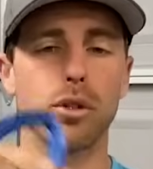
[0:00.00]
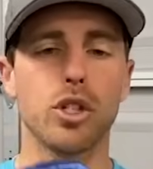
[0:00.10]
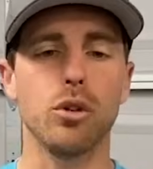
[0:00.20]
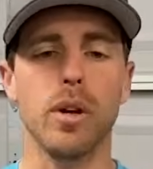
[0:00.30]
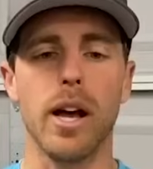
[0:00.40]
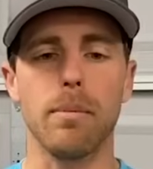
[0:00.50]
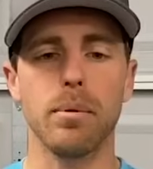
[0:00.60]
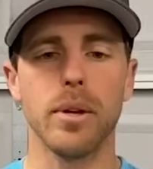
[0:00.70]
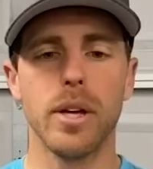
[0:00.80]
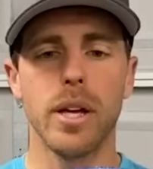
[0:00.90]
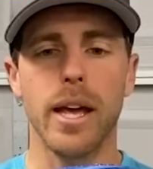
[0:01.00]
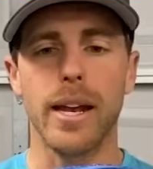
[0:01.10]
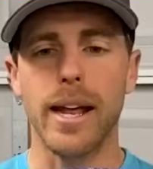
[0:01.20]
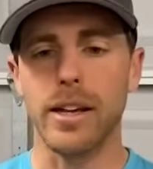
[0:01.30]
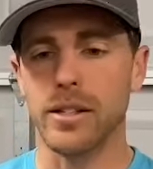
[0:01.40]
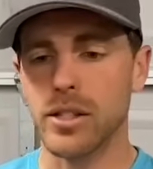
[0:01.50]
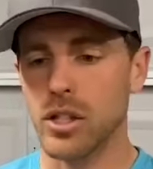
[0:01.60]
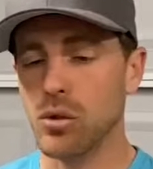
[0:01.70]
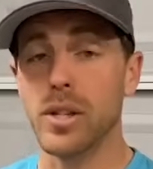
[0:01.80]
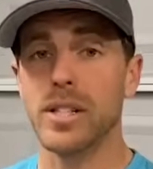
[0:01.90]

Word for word: chewed up. And as you can